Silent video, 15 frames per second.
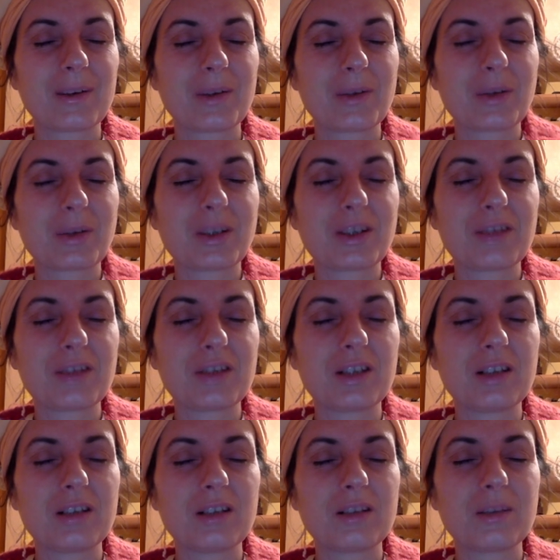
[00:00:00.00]

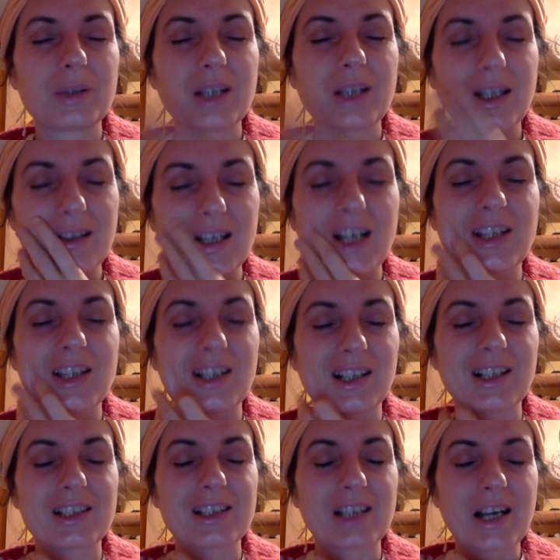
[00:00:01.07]
whatever, with that nothing,
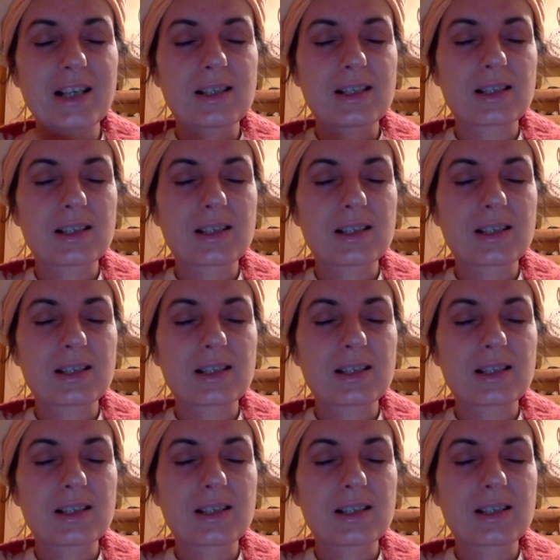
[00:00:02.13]
let's say,